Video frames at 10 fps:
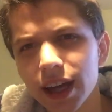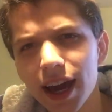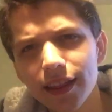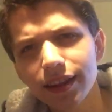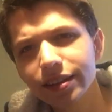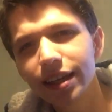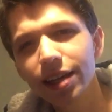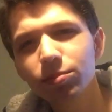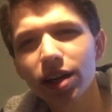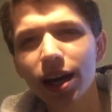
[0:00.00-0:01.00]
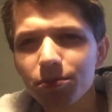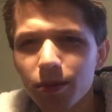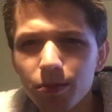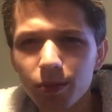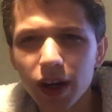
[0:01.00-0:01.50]
yet at the same
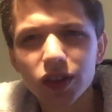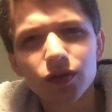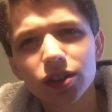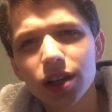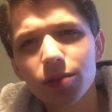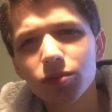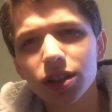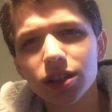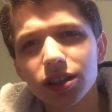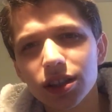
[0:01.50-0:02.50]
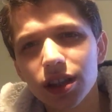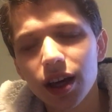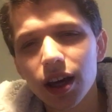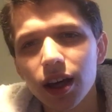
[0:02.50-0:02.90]
time makes, for some reason,